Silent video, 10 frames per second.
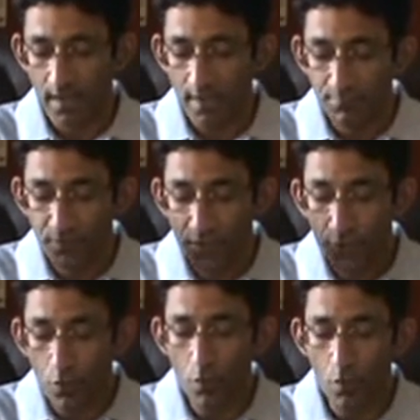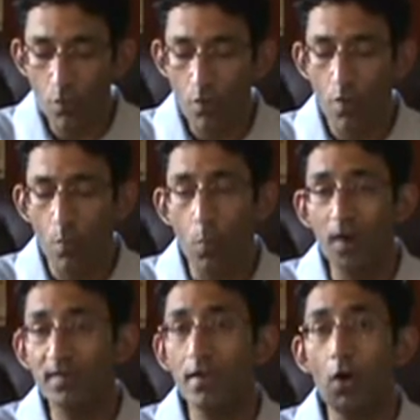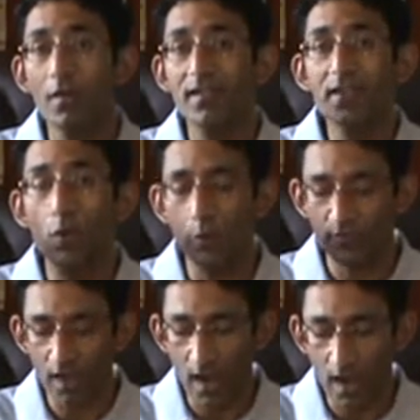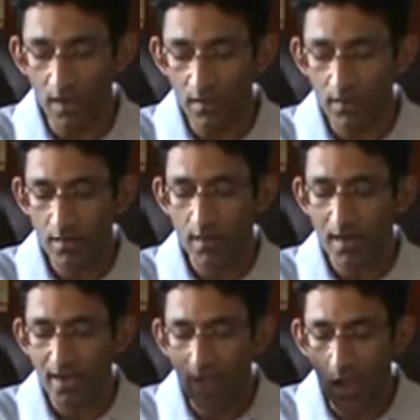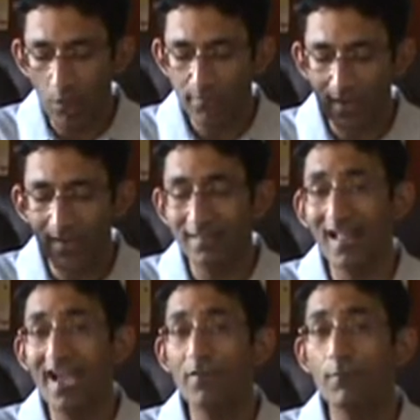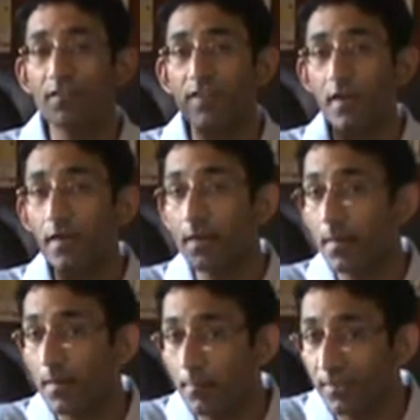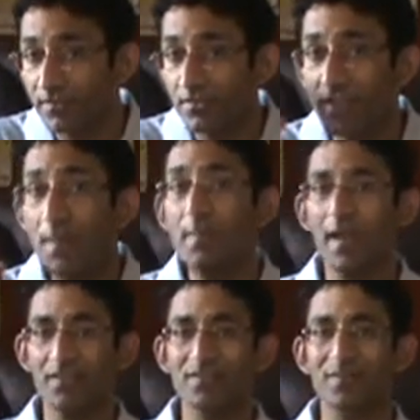If they know what their online goals are and how they're aligned with their business KPIs.